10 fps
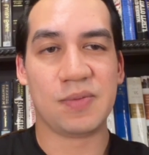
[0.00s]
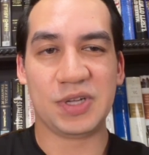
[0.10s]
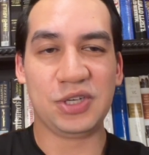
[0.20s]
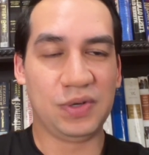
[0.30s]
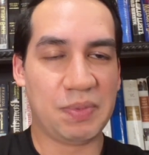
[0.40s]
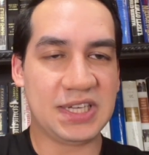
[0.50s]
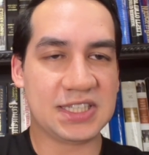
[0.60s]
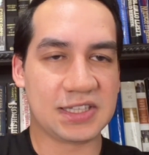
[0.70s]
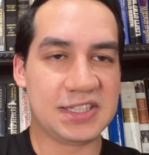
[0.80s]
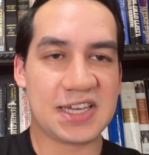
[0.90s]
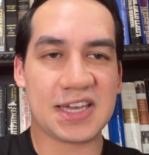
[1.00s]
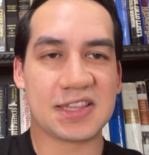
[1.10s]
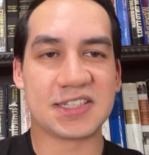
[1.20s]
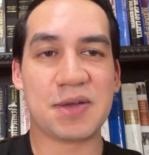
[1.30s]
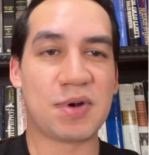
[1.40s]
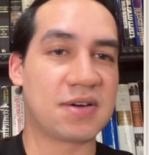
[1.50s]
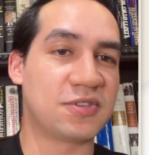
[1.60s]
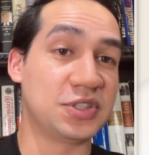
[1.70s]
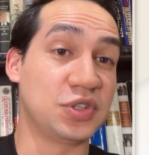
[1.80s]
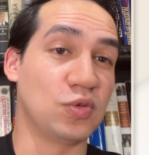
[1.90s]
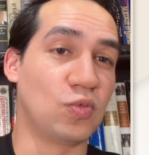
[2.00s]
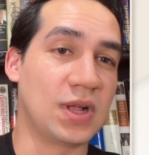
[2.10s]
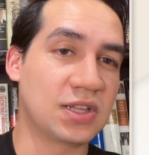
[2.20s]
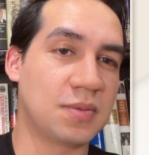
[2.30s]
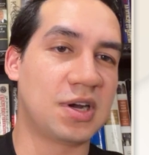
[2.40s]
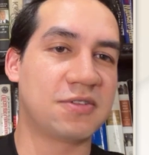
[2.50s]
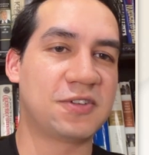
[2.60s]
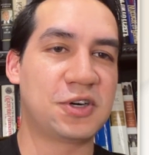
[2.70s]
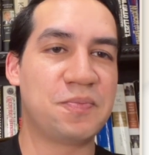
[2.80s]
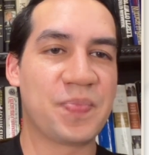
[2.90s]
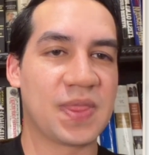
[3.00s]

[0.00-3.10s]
but you could basically take the same offer as your welcome offer.